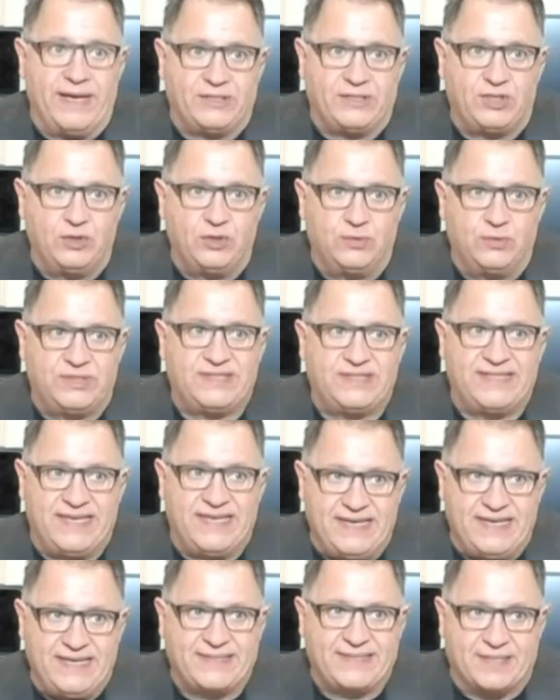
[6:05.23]
to
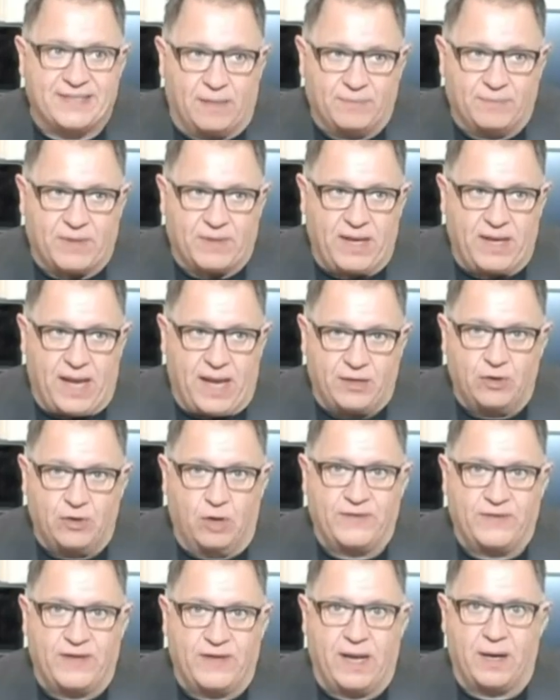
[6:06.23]
seize something. I don't know
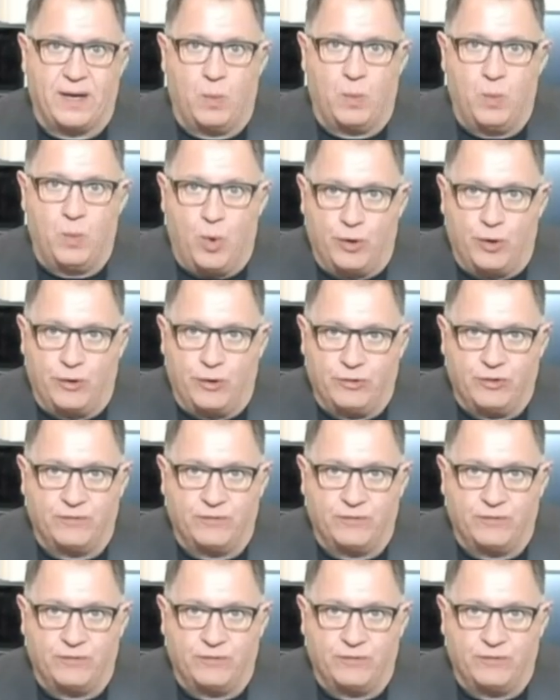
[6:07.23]
if they got a warrant